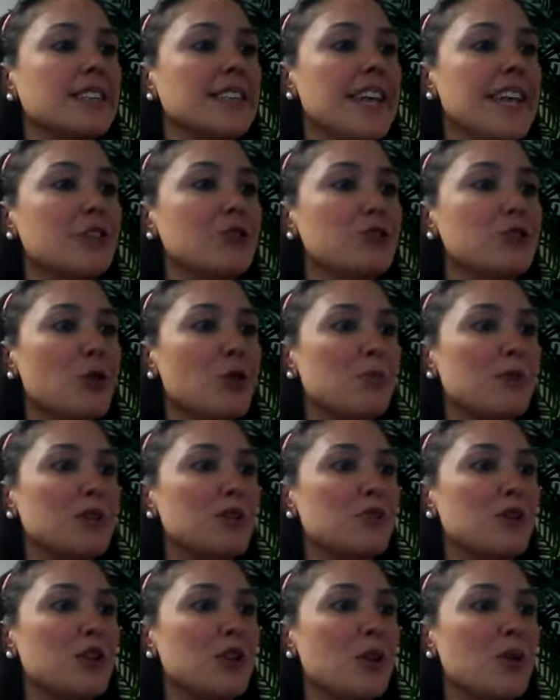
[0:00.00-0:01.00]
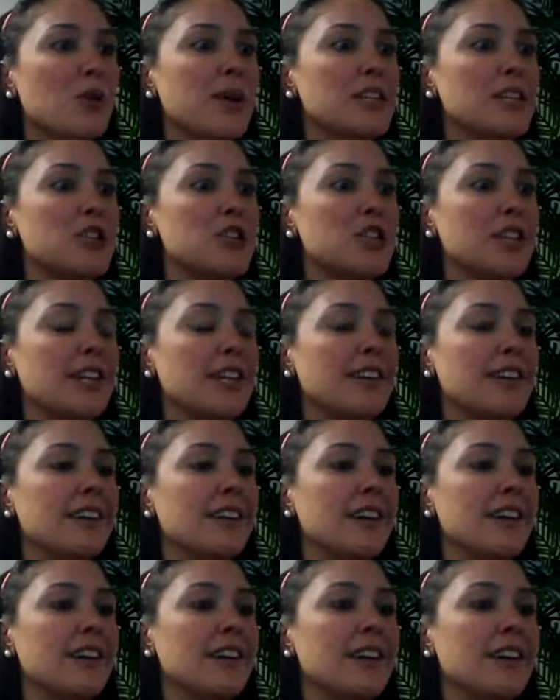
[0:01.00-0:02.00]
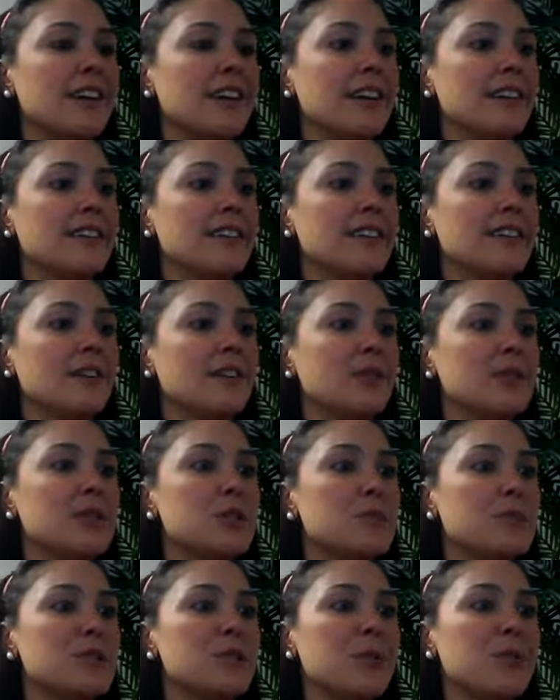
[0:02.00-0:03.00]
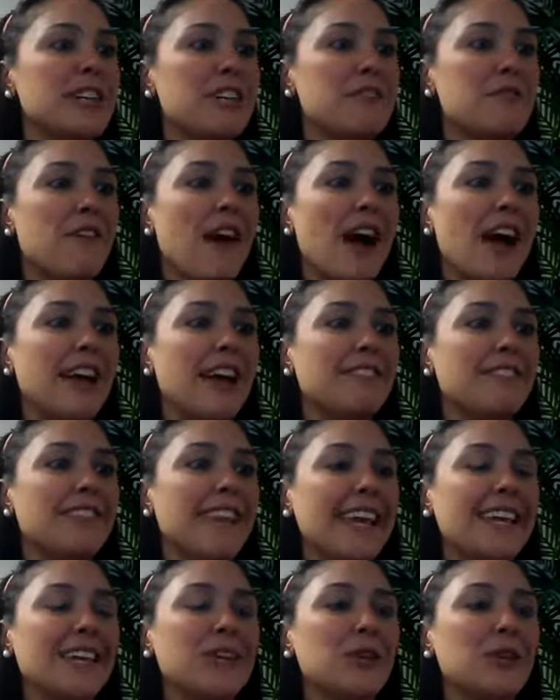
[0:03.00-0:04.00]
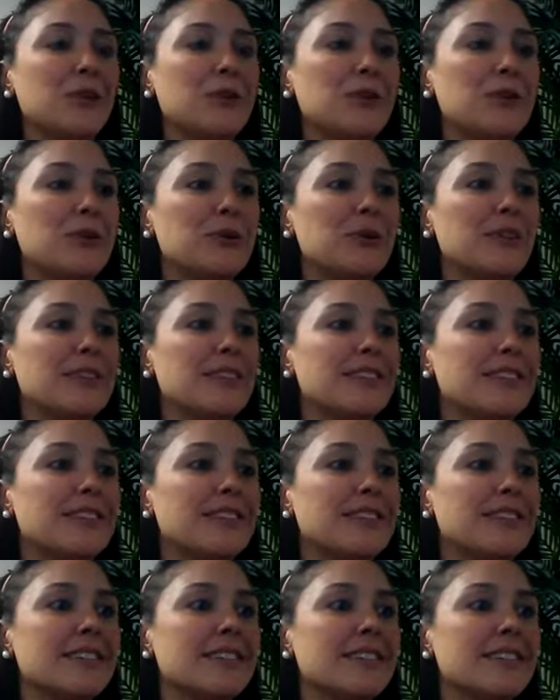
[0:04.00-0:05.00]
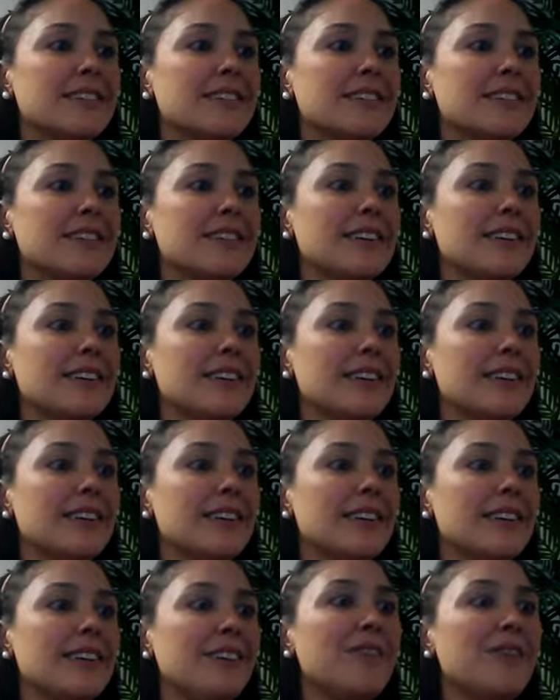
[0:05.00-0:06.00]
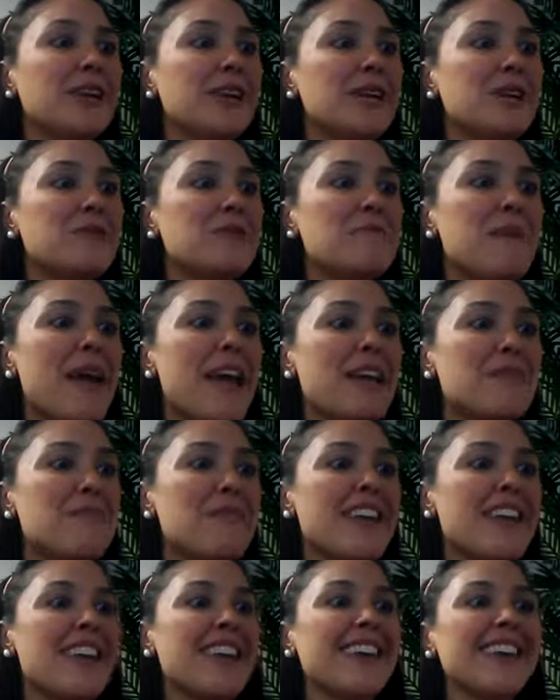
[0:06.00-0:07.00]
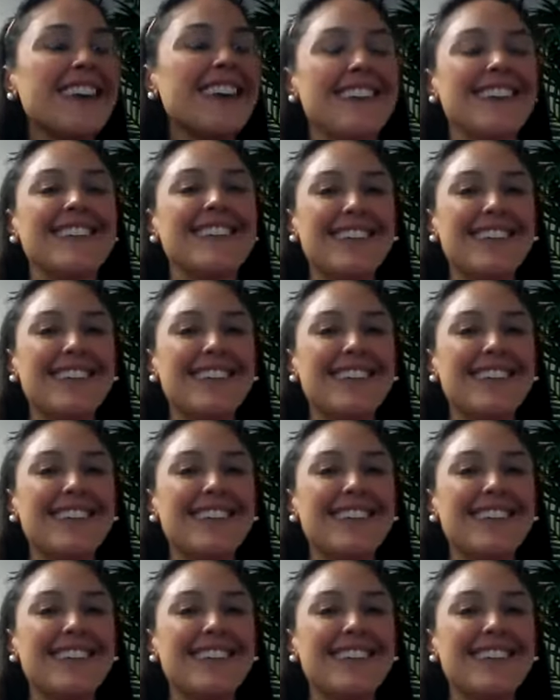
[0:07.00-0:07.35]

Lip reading: Thank you so much for your question. CRISPR25, thank you. What a cute baby.